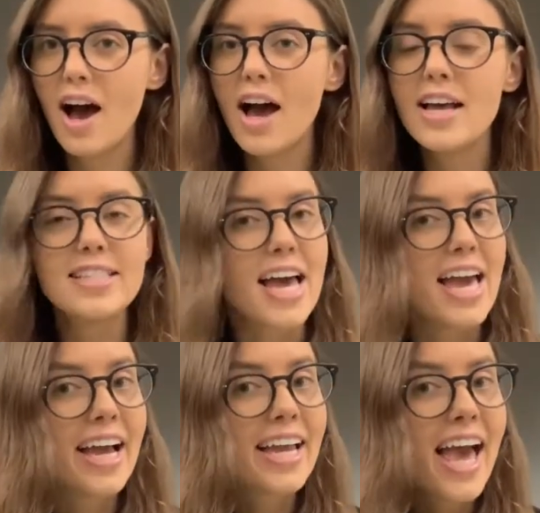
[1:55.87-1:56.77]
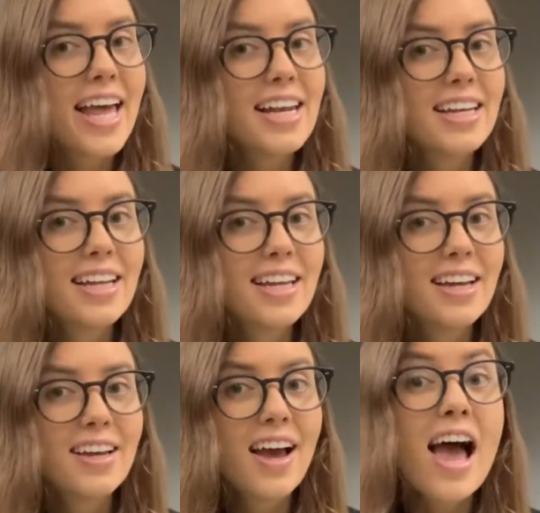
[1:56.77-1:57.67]
Say it again.
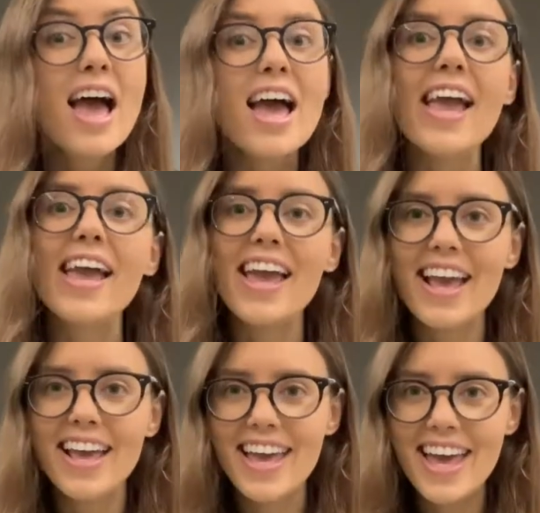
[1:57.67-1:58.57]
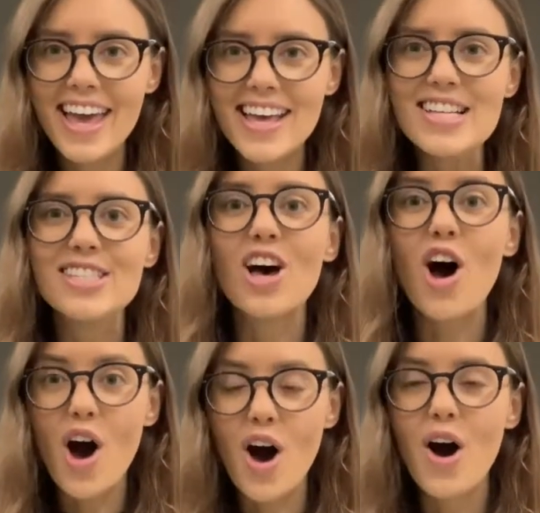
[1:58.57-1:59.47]
It is
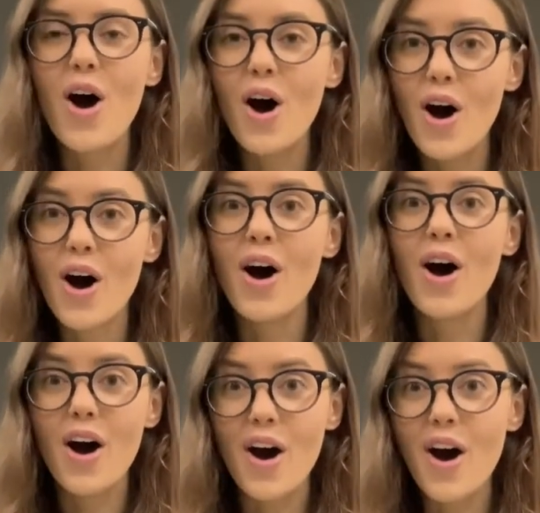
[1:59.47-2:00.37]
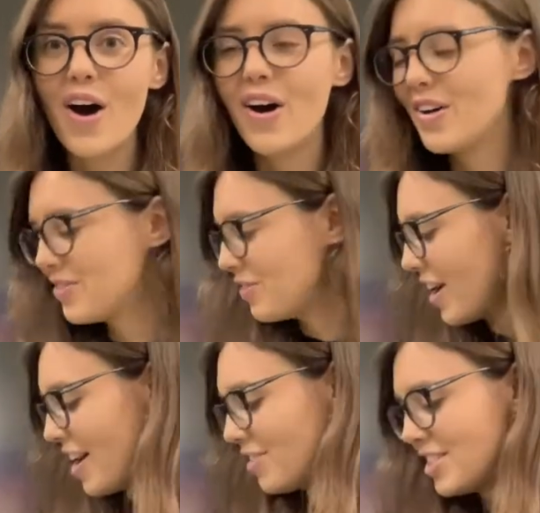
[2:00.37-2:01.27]
oh, oh, oh.
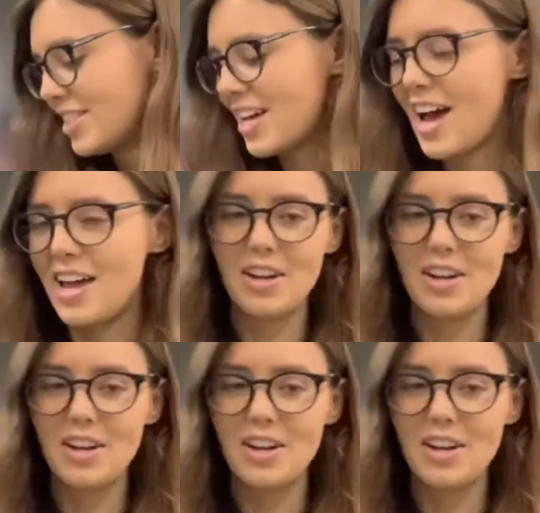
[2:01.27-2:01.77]
Well done.